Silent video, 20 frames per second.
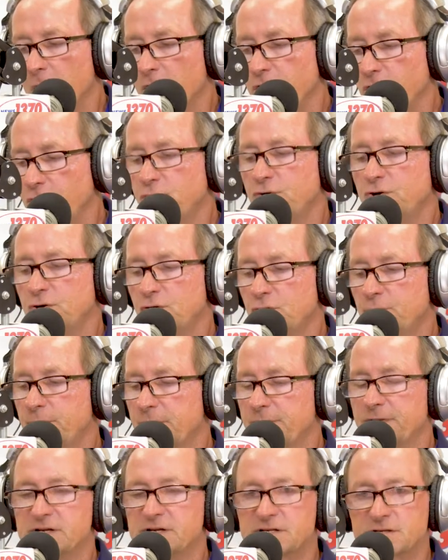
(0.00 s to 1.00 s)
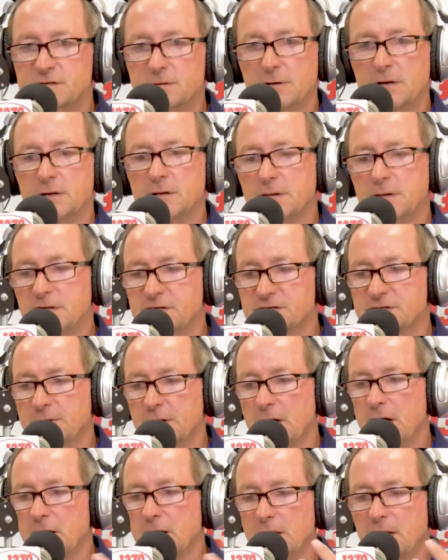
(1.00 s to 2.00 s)
YouTube, this this
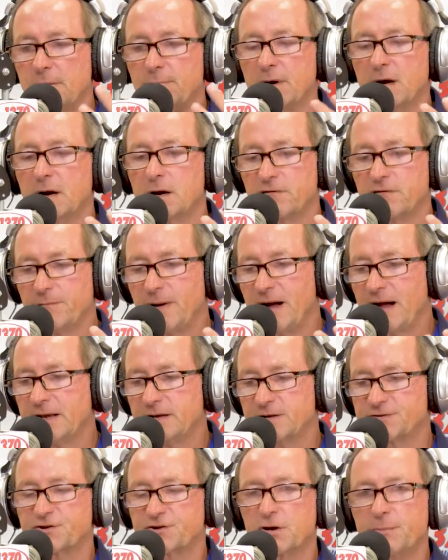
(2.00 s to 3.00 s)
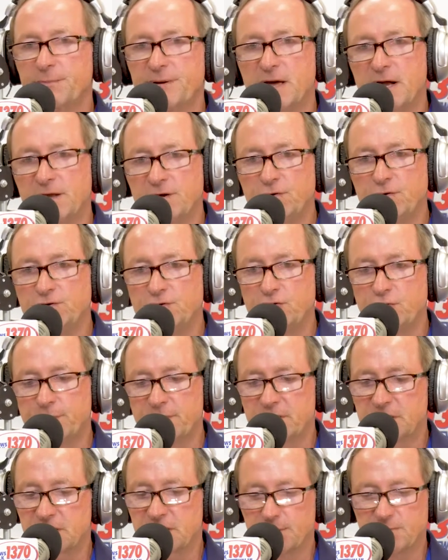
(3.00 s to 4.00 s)
ugly mug of mine is going to be on YouTube in
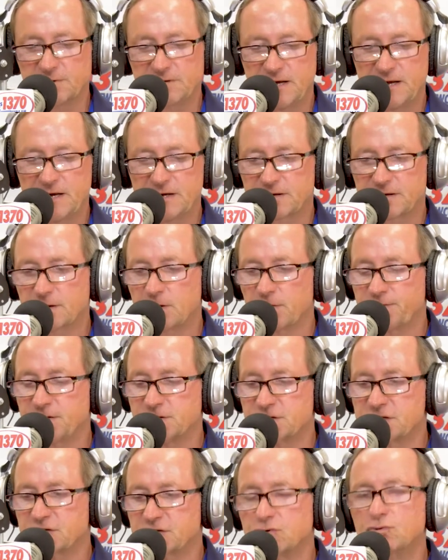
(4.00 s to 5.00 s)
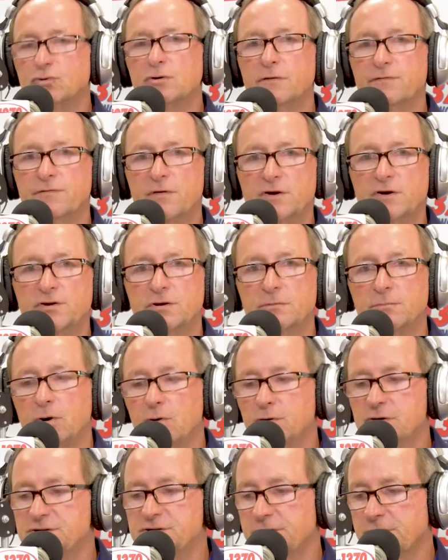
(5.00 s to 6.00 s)
a couple days. So if you just Google Frontier
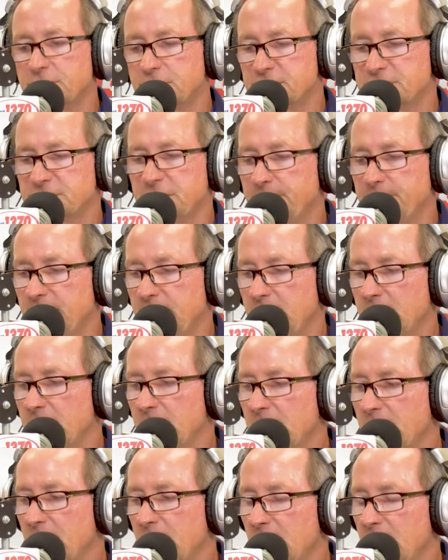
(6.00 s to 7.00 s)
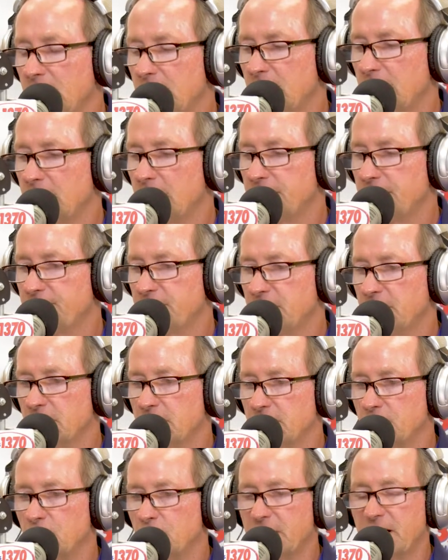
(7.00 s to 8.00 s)
Motors, you're going to see me uh, if you
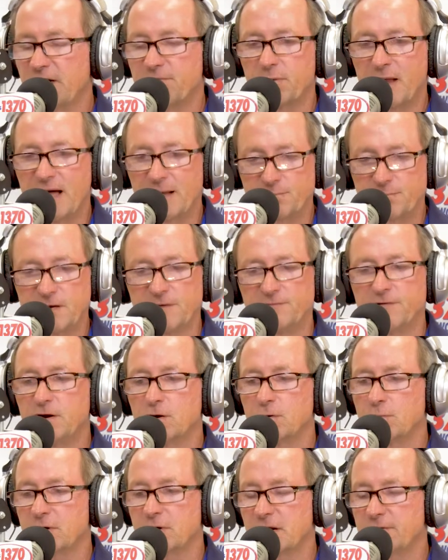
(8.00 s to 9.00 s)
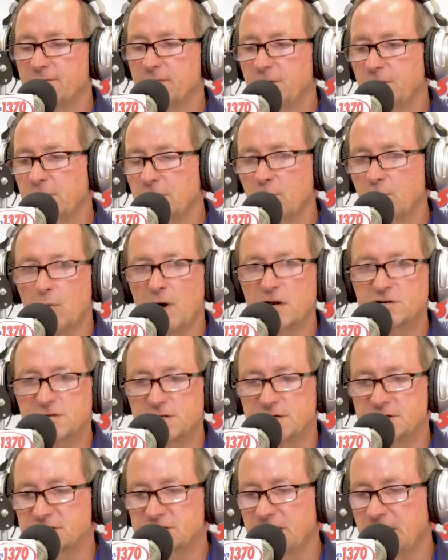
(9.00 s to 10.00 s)
don't have Blab TV or whatever, you can watch
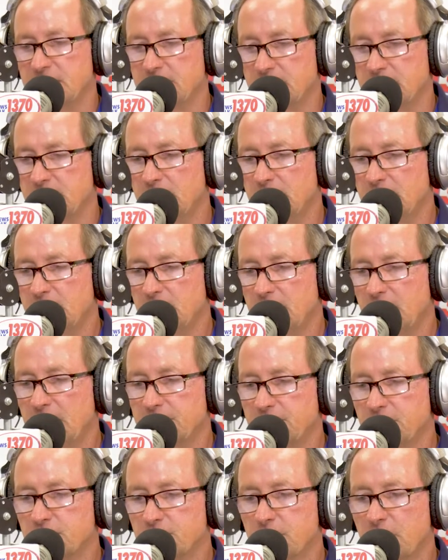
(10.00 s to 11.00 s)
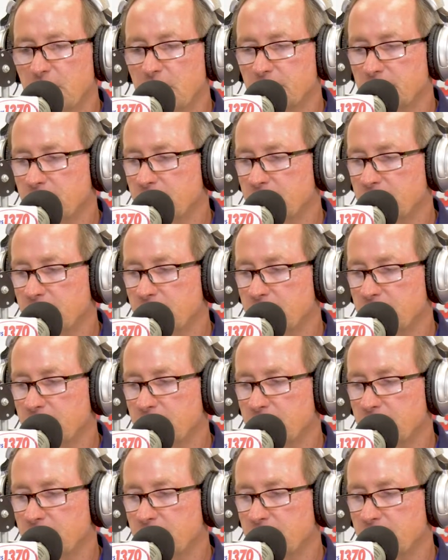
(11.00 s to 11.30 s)
this on uh, on your uh,